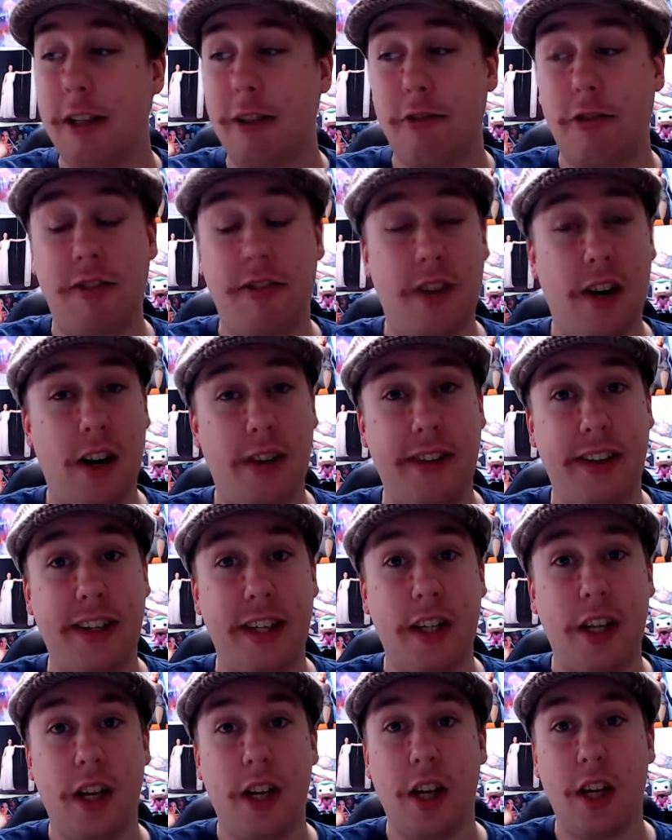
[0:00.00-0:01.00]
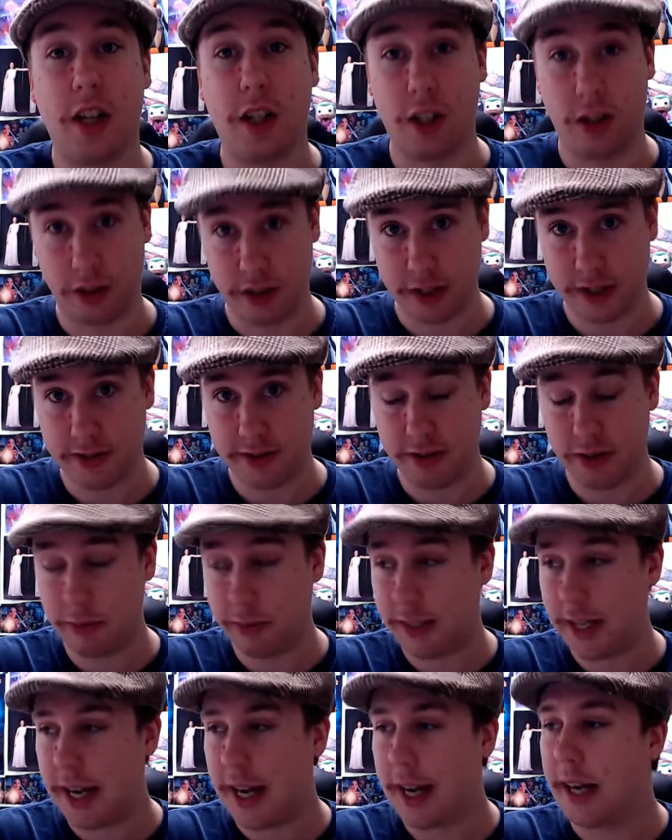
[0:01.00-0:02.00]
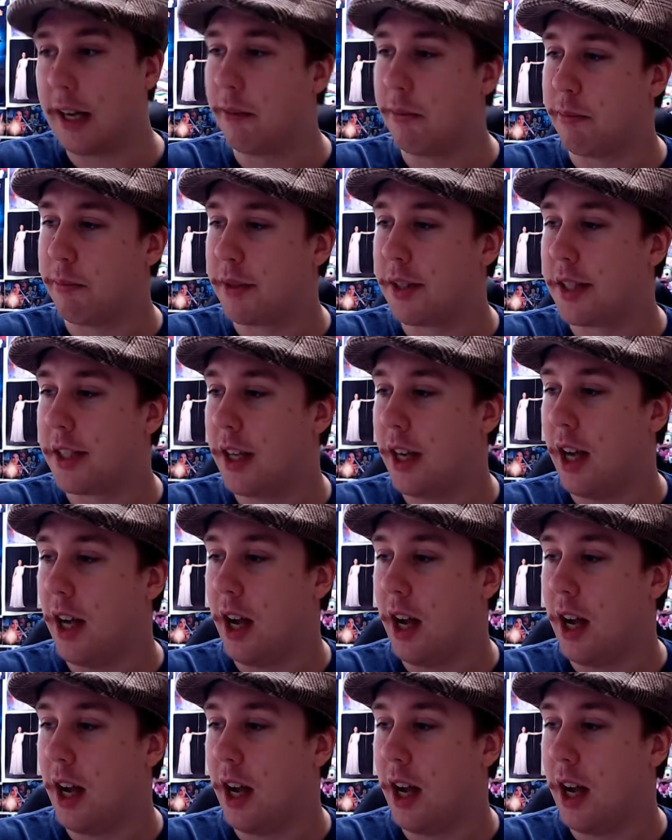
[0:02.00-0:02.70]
reviving Lucasfilm Games,